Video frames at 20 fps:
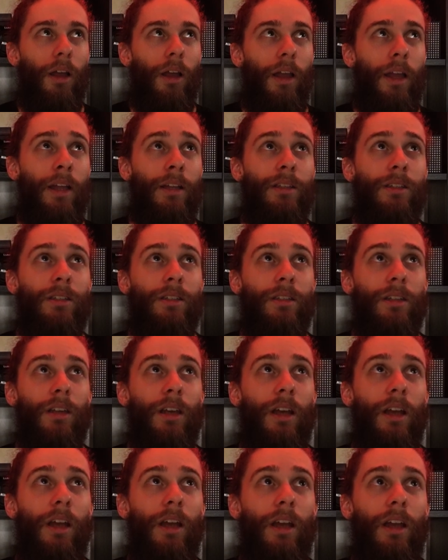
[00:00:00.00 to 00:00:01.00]
it's
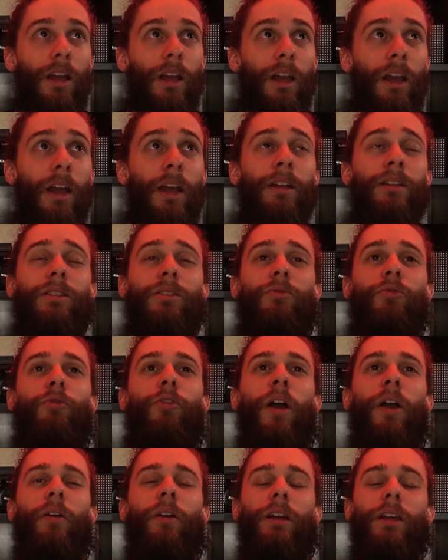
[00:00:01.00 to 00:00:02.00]

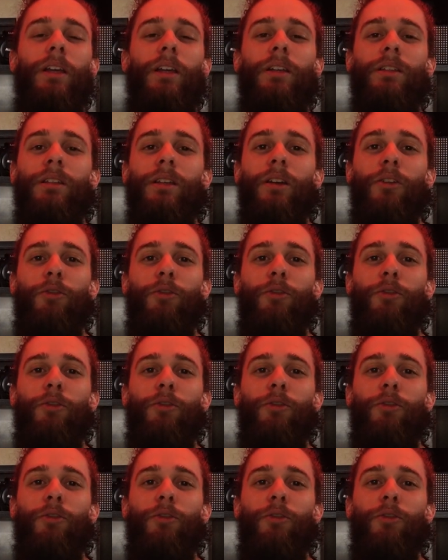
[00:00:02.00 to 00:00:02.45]
very easy